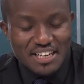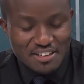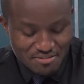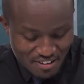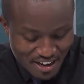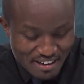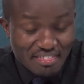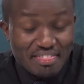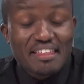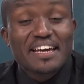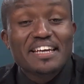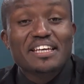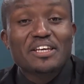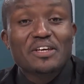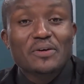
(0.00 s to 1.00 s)
Fine,
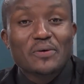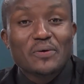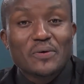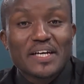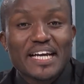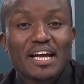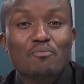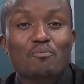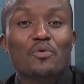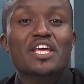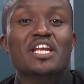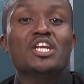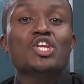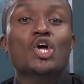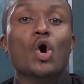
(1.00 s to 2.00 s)
thank you. Can we
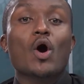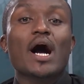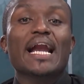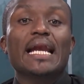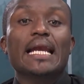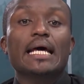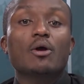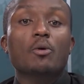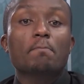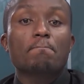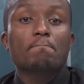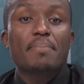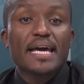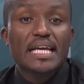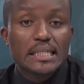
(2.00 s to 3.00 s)
know a little
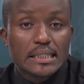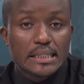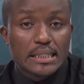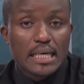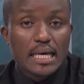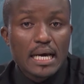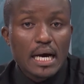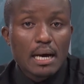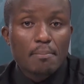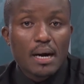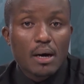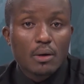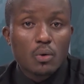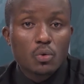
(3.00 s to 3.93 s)
bit about who